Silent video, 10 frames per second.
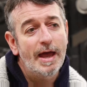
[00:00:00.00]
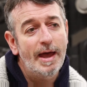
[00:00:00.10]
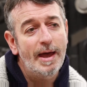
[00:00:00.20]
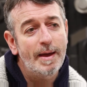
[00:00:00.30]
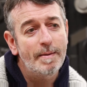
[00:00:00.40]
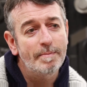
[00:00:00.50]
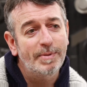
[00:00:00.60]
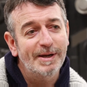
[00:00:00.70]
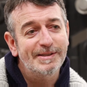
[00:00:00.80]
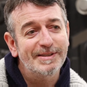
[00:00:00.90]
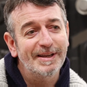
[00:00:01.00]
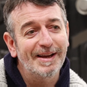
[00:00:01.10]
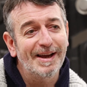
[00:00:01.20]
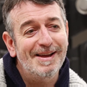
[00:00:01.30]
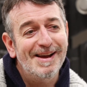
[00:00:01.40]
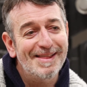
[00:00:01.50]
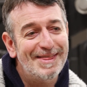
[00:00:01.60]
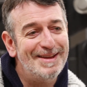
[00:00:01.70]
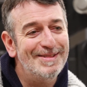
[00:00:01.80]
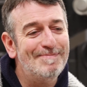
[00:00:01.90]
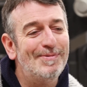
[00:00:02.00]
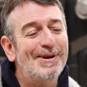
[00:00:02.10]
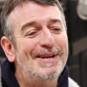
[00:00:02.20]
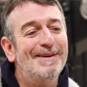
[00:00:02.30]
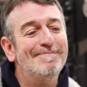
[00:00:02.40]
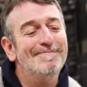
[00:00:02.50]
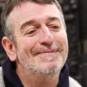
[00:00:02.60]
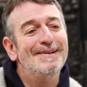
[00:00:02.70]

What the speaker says: But I think the point I'm